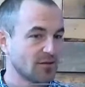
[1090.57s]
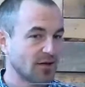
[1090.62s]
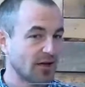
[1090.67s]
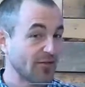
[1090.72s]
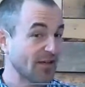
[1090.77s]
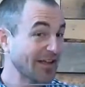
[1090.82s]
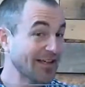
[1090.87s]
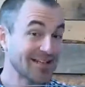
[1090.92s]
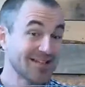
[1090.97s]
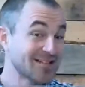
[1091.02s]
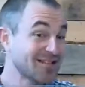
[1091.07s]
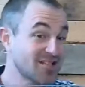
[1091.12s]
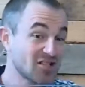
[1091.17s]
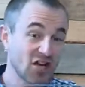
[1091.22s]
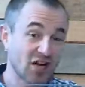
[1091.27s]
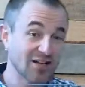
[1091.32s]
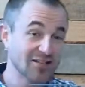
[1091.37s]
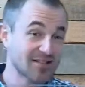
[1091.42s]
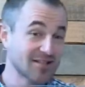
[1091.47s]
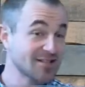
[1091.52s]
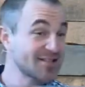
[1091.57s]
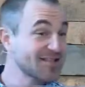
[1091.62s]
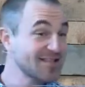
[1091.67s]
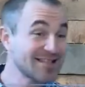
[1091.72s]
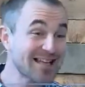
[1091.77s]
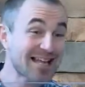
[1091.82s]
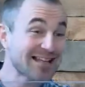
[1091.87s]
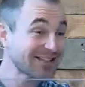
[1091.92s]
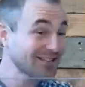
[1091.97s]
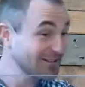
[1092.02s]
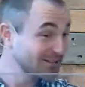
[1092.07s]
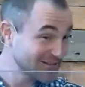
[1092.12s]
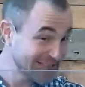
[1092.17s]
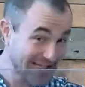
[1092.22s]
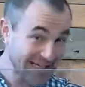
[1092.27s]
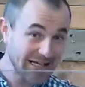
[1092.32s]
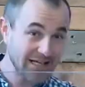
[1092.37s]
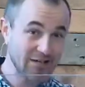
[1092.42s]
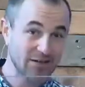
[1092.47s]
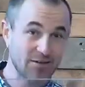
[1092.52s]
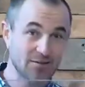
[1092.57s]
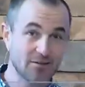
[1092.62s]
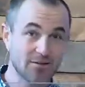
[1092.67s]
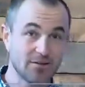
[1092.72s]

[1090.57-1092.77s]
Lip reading: and they can start to settle down.